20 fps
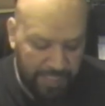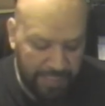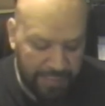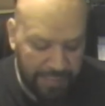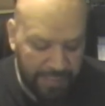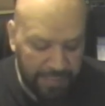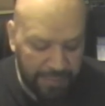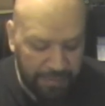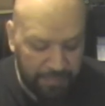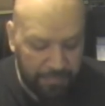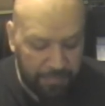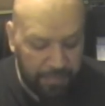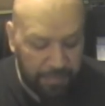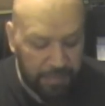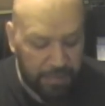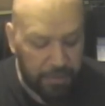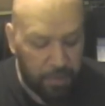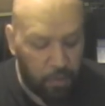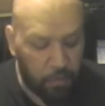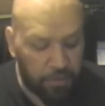Nothing
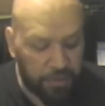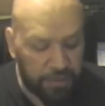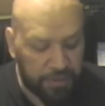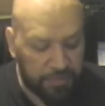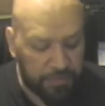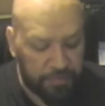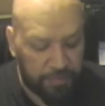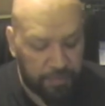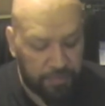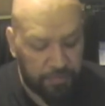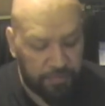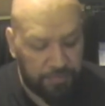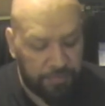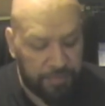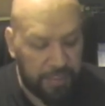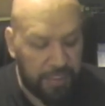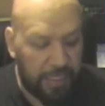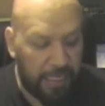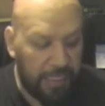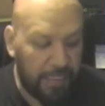really noticeable,
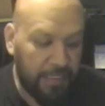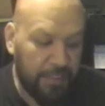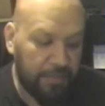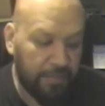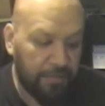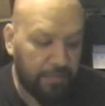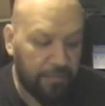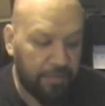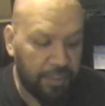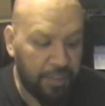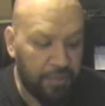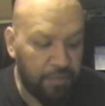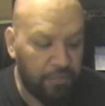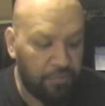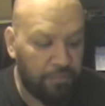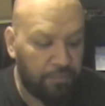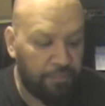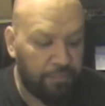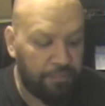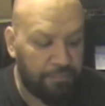but you know, when you